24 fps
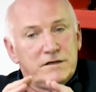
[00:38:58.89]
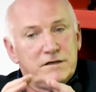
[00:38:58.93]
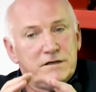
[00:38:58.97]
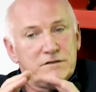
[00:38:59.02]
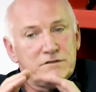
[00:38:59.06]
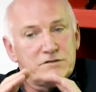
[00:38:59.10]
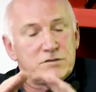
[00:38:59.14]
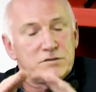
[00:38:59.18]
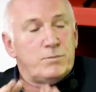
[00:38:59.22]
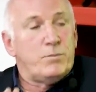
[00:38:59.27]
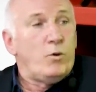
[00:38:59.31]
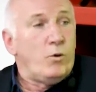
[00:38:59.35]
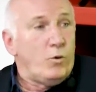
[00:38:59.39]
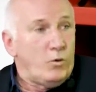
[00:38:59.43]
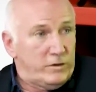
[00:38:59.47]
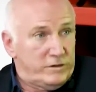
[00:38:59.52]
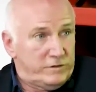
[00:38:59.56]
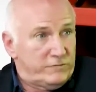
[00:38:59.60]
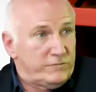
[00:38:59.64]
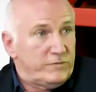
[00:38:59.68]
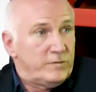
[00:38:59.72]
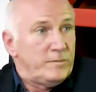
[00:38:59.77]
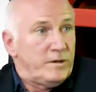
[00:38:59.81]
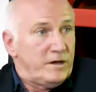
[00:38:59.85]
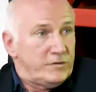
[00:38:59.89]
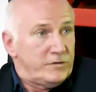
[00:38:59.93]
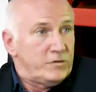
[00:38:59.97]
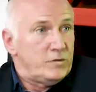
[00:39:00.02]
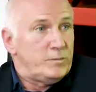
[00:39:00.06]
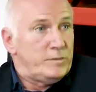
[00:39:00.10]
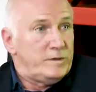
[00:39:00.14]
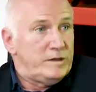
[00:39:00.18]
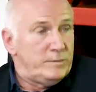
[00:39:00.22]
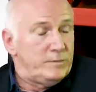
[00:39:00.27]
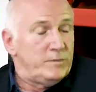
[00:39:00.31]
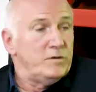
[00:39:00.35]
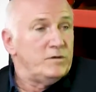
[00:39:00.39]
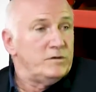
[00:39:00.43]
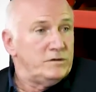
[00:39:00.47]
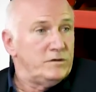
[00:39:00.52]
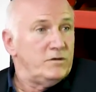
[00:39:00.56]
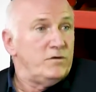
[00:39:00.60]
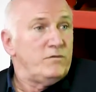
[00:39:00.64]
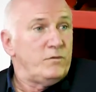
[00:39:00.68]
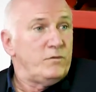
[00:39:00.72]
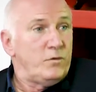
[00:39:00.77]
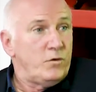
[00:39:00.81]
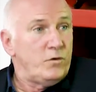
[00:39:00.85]
support from other people in
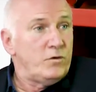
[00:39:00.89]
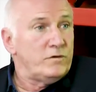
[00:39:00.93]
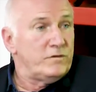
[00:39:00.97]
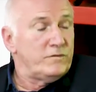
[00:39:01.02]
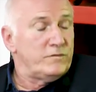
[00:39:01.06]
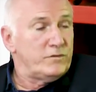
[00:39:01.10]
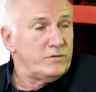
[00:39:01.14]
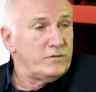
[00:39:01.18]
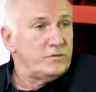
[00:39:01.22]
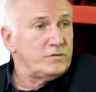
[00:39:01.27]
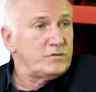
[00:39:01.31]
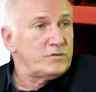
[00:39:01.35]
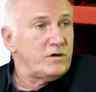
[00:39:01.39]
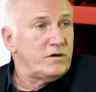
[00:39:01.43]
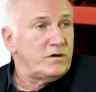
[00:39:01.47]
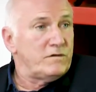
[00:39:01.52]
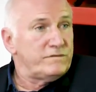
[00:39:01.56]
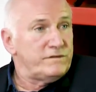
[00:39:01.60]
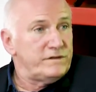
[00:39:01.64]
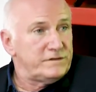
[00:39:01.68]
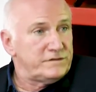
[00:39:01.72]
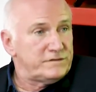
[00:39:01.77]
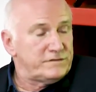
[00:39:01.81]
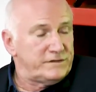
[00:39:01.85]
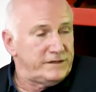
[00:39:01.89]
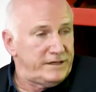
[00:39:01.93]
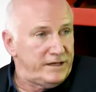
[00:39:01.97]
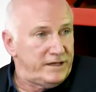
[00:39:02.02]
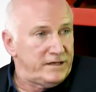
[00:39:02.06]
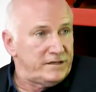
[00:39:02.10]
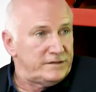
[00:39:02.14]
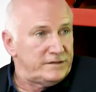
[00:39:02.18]
order for those conflicts to end.